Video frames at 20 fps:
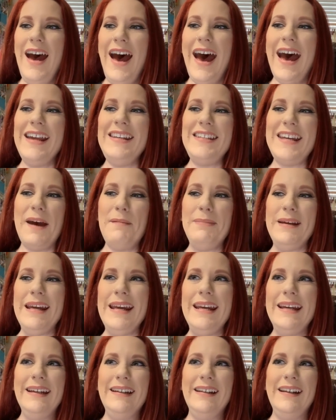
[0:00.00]
Hi,
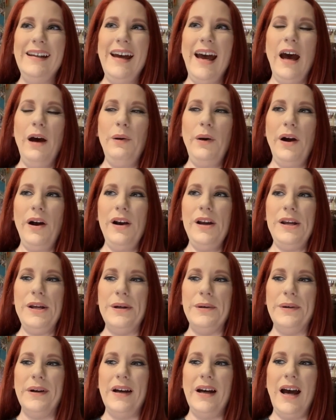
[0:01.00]
Debbie. How are
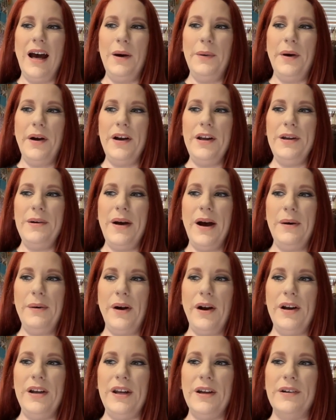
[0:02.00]
you? How are you? How
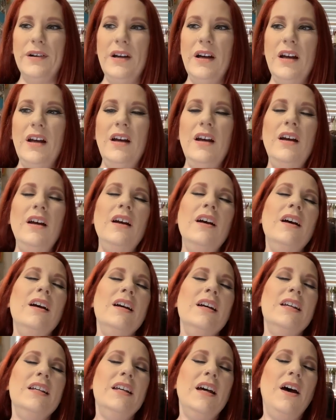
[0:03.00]
are you?
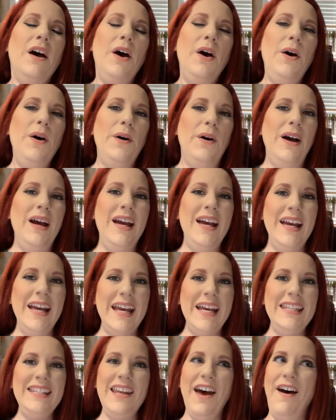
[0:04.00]
Oh,
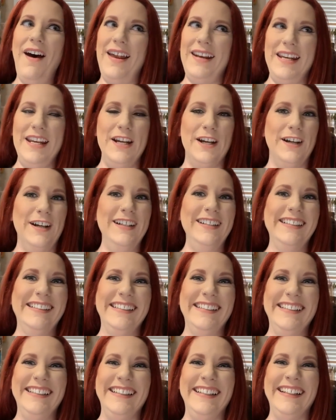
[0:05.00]
it's hot in here.
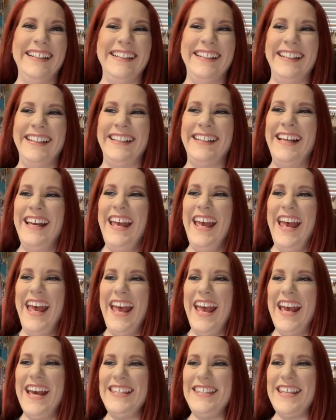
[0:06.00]

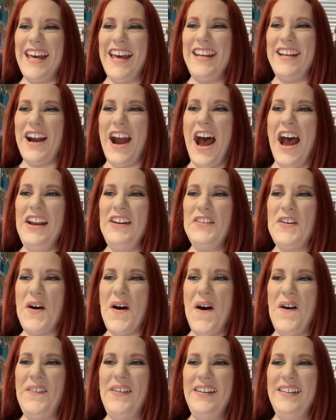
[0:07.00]
It's hot in here. Hi,
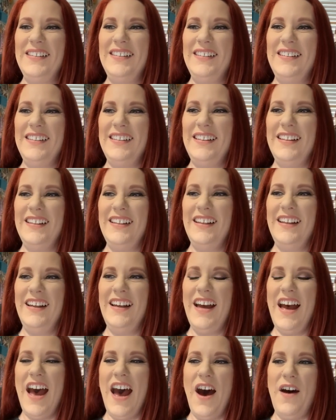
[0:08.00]
Nicole.
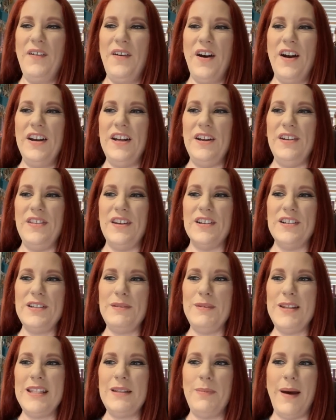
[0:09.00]
How are you?
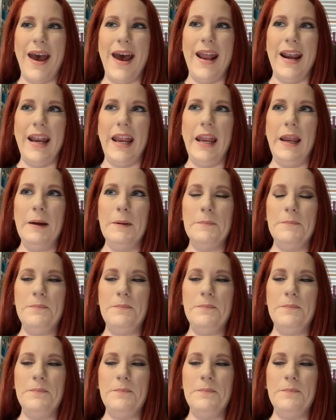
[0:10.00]
There's Miss Patty.